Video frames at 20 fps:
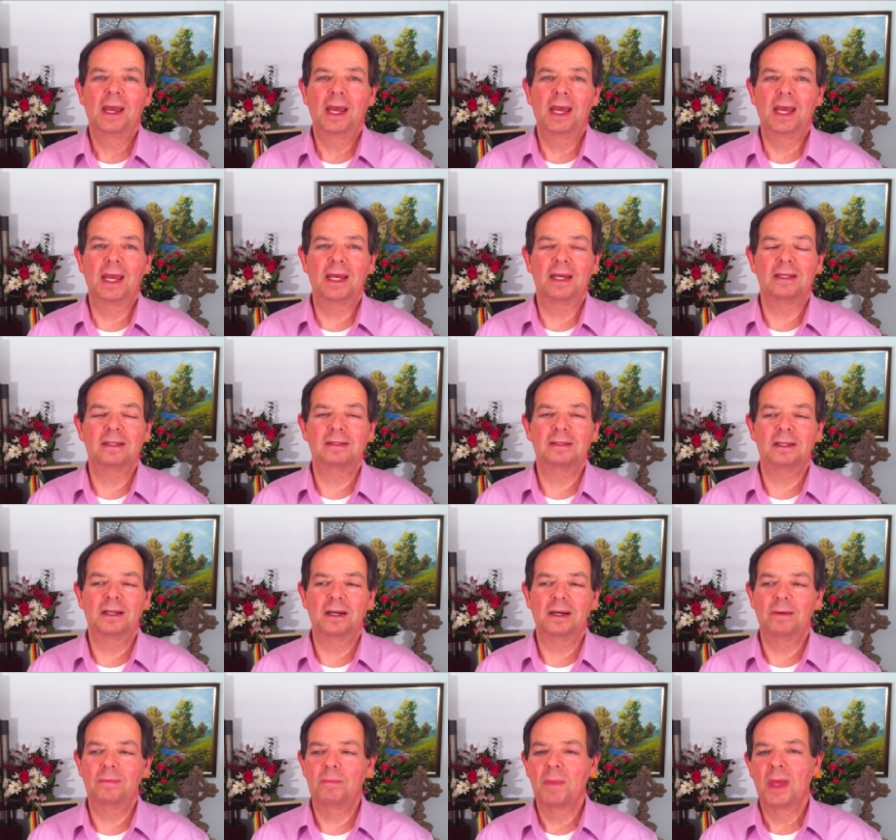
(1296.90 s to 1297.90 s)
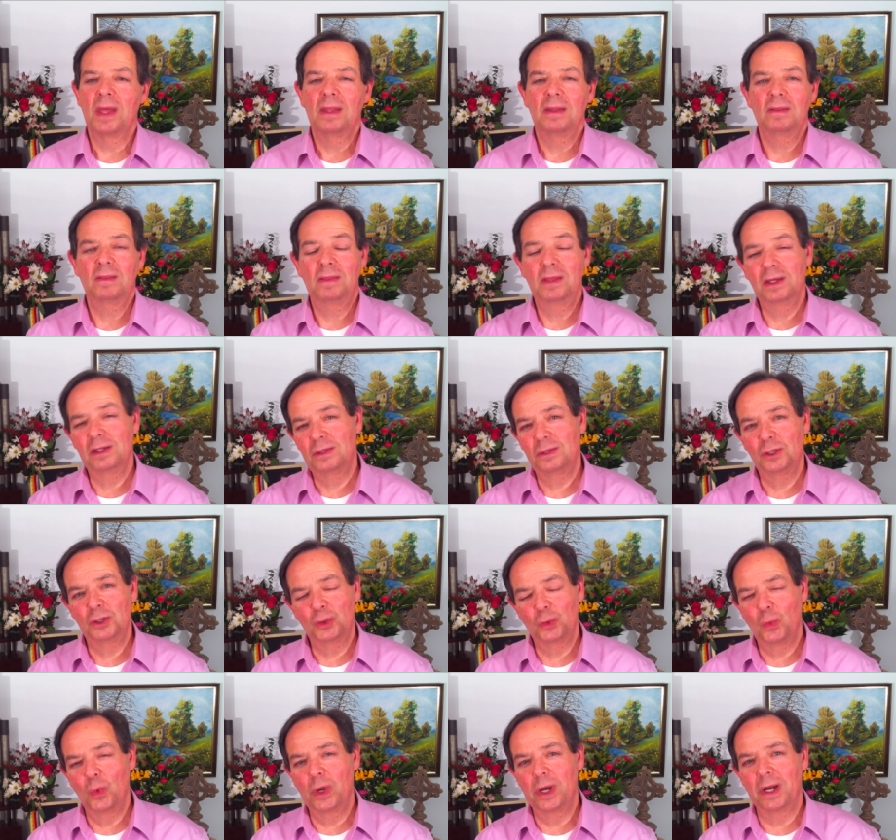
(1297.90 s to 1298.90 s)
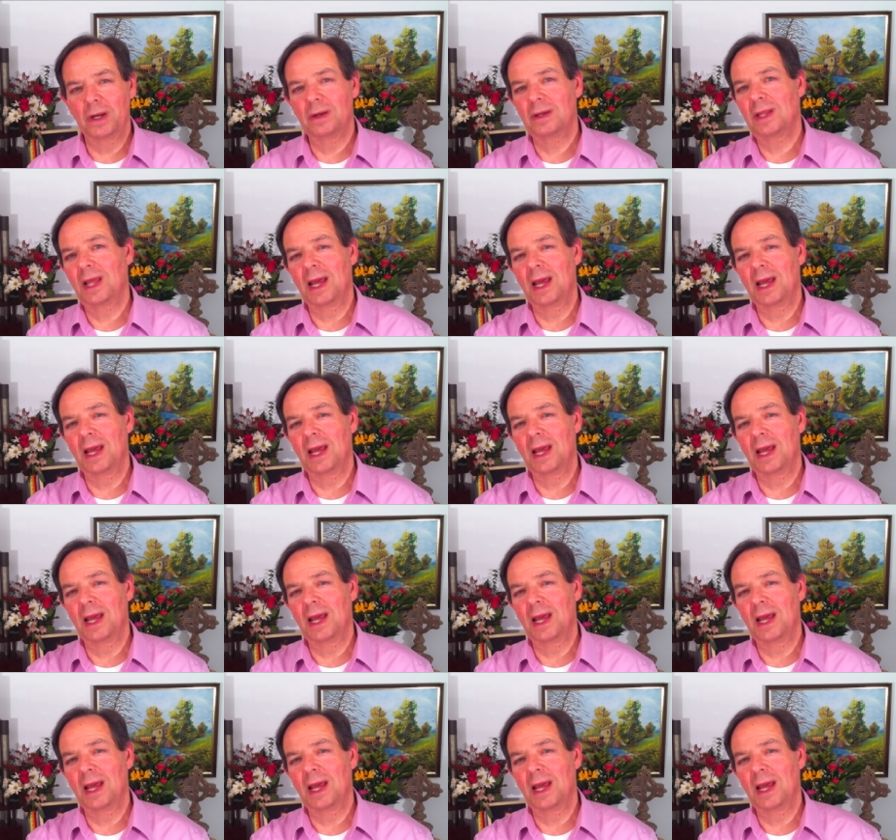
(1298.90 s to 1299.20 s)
And this is where,